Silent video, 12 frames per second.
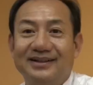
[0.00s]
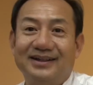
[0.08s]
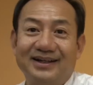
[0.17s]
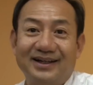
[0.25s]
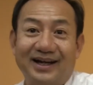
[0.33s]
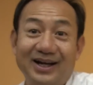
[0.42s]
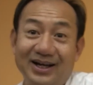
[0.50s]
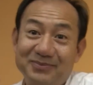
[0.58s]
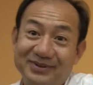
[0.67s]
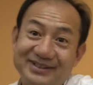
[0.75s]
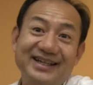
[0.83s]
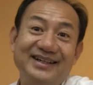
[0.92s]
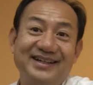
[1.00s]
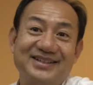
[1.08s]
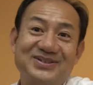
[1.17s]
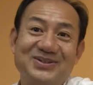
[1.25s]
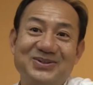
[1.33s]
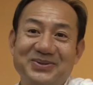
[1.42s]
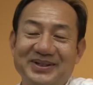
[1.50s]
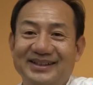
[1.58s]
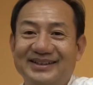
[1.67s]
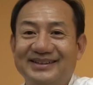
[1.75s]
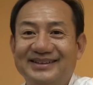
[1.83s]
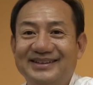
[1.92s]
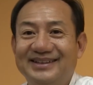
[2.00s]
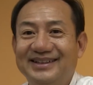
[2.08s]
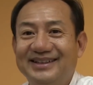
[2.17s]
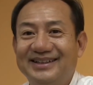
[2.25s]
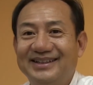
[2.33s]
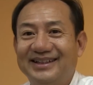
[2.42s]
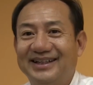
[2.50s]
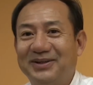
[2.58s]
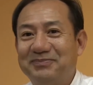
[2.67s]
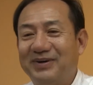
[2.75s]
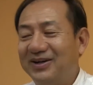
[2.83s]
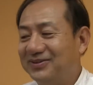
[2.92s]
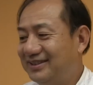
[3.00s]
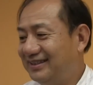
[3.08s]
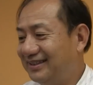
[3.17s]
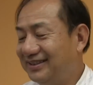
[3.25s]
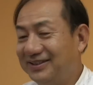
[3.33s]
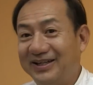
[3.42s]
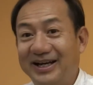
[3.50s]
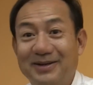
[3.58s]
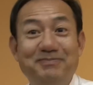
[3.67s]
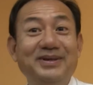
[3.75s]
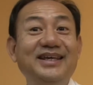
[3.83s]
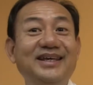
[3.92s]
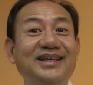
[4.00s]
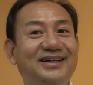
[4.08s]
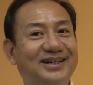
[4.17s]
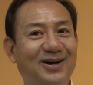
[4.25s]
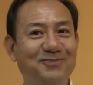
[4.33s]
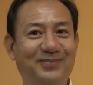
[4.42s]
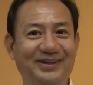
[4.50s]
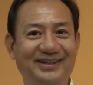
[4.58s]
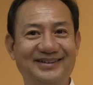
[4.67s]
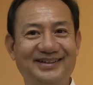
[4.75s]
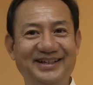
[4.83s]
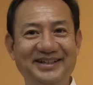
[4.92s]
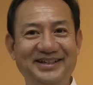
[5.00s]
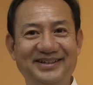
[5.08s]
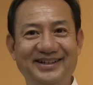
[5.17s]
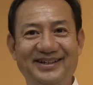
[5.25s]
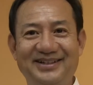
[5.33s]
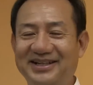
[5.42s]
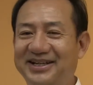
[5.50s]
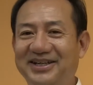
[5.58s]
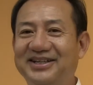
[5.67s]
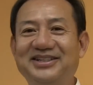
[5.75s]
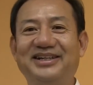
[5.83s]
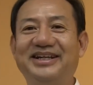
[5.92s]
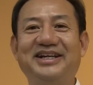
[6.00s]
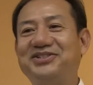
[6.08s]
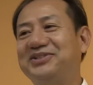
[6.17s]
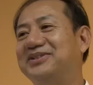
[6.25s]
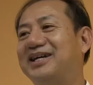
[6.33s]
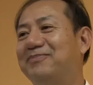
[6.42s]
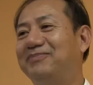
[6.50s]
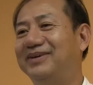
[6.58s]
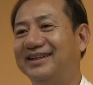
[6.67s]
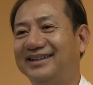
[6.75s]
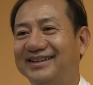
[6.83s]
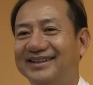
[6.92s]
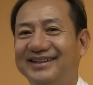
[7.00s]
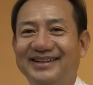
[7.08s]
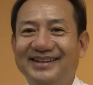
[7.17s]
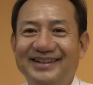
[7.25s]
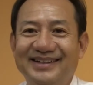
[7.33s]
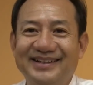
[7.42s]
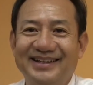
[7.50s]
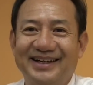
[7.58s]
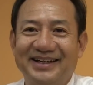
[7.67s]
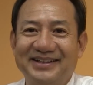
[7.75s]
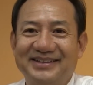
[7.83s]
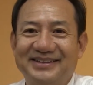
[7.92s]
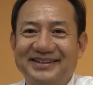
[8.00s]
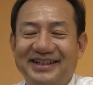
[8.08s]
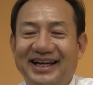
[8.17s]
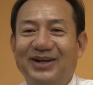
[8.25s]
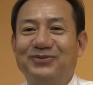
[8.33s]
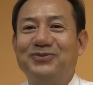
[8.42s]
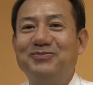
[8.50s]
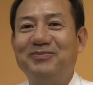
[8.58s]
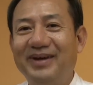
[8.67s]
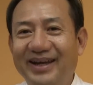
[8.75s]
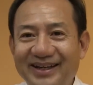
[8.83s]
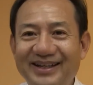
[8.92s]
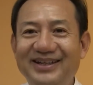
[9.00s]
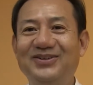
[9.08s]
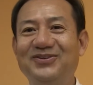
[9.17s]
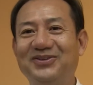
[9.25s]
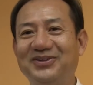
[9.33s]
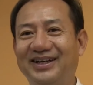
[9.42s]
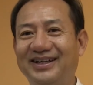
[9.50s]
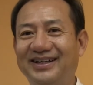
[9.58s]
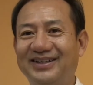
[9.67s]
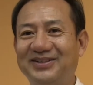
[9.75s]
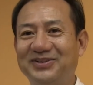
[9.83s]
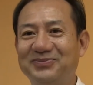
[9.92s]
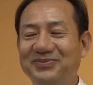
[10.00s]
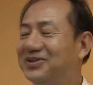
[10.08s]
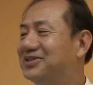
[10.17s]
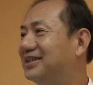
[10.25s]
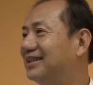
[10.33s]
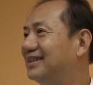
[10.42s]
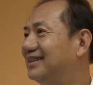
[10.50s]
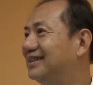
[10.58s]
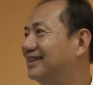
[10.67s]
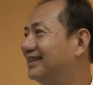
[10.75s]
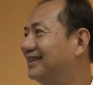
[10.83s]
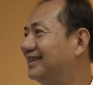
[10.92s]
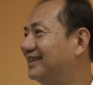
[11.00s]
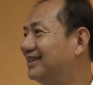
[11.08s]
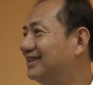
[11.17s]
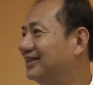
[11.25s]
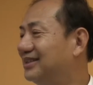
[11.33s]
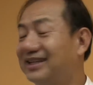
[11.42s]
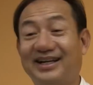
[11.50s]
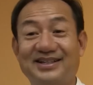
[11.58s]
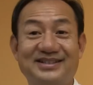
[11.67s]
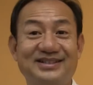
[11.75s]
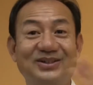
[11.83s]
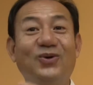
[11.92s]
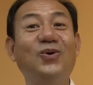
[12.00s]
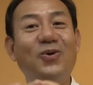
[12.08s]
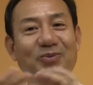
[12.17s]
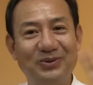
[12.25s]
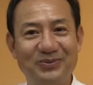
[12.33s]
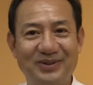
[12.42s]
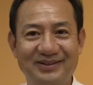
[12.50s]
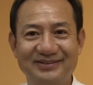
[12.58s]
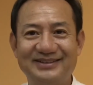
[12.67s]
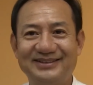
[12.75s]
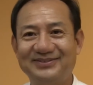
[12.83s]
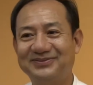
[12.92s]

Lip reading: I am telling a story about a big company, an international company, and they have many music class all over the world.